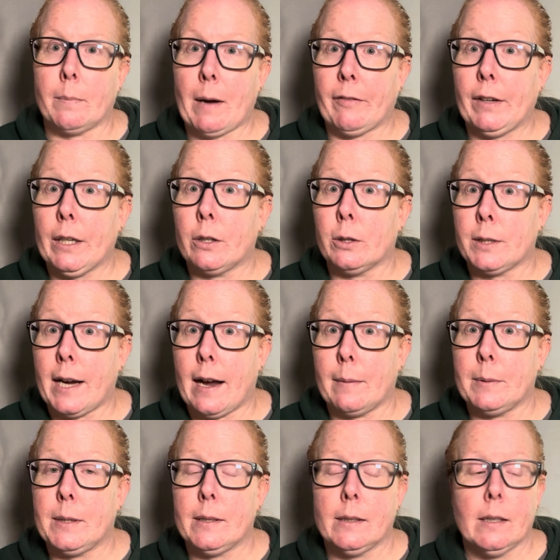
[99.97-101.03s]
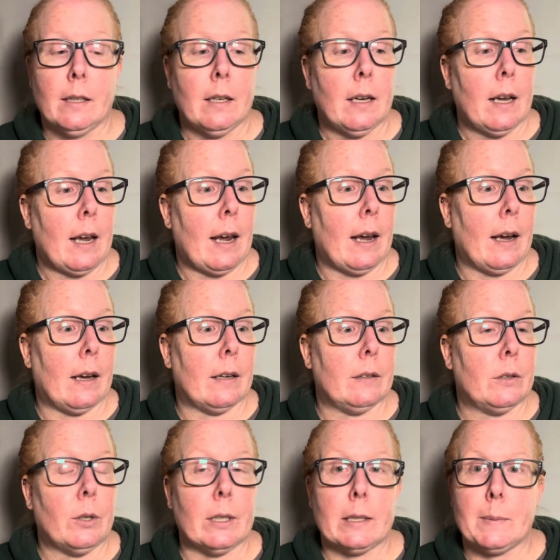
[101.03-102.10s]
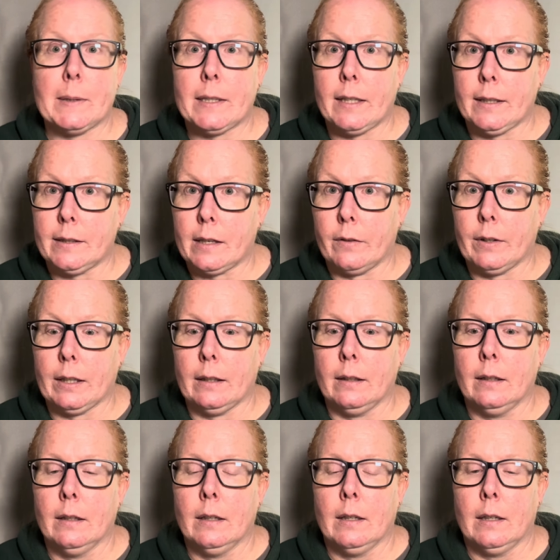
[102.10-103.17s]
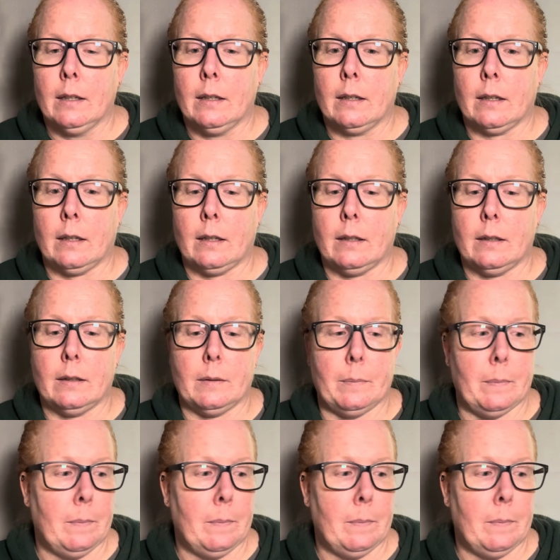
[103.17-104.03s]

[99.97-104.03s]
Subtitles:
vehicle taps, and Christmas, Thanksgiving, my